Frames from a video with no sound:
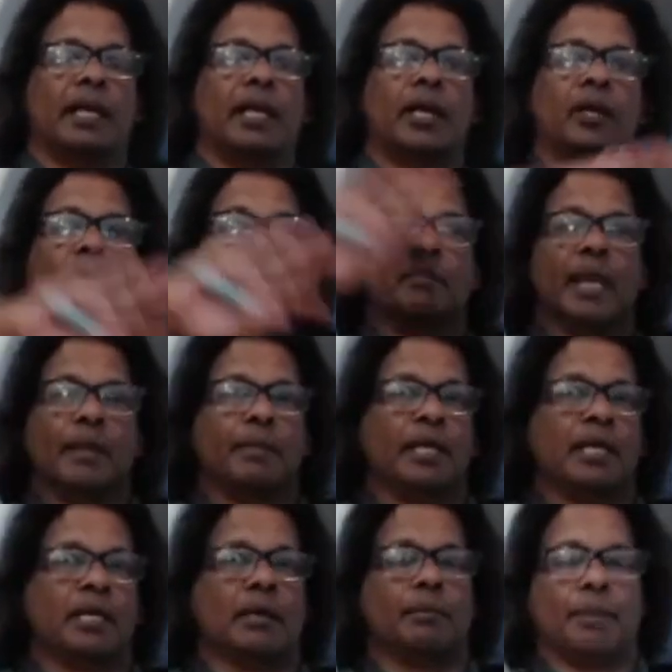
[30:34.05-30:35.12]
it could
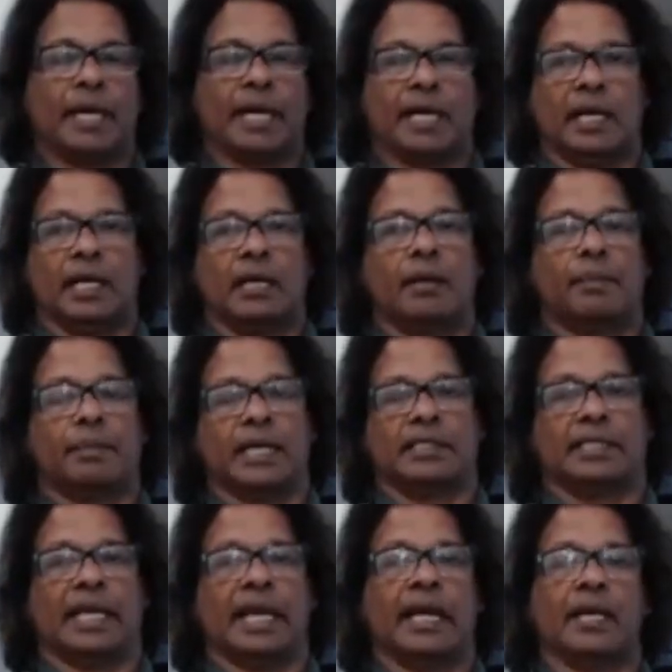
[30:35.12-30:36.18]
maybe compass
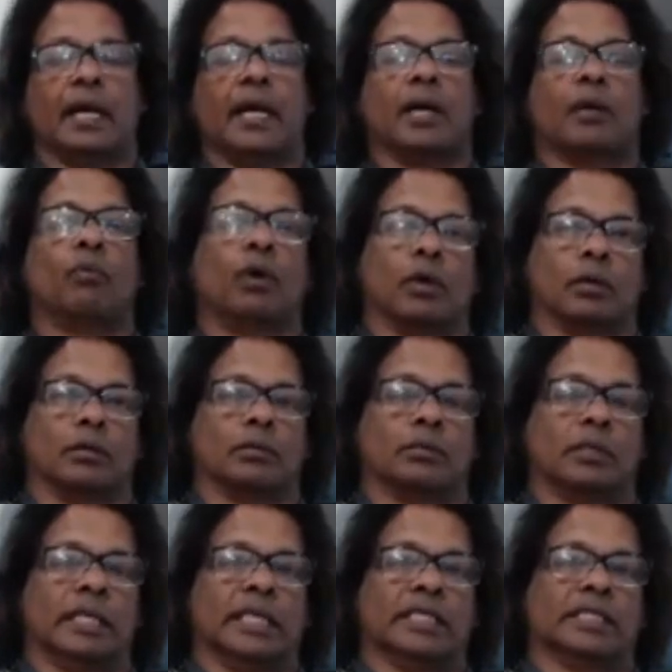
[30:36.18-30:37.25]
encompass the entire world
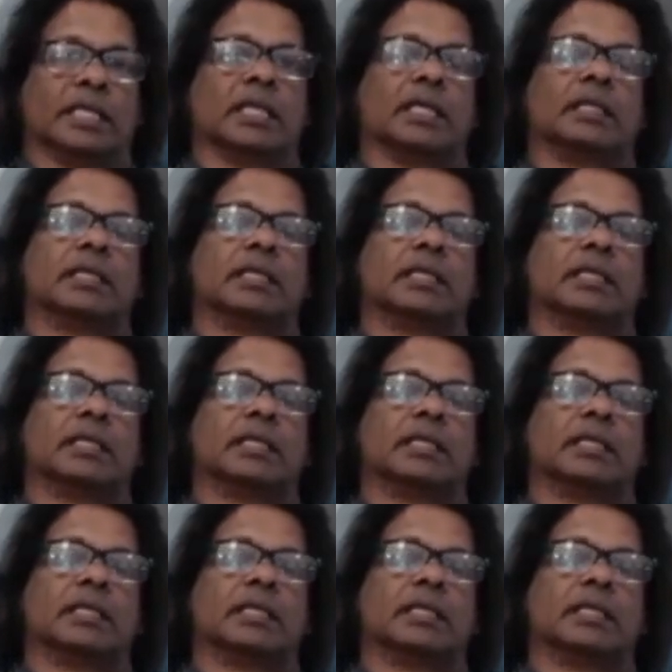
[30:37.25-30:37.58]
easily